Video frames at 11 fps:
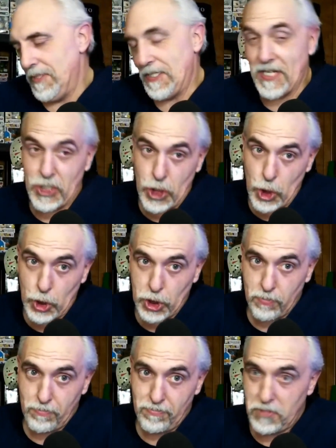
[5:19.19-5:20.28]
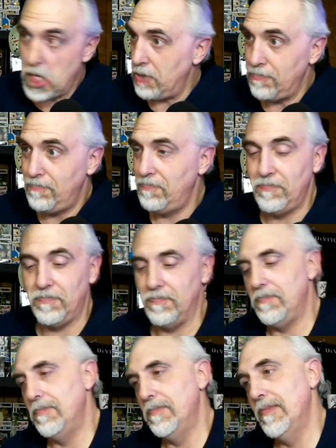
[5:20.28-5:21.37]
That's not yours. No.
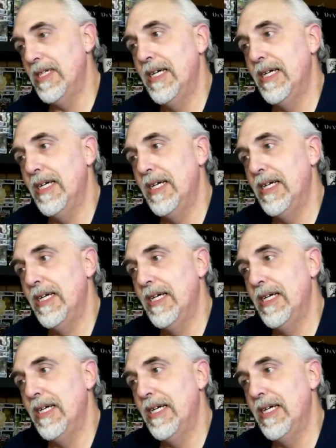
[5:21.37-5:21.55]
Mm-mm.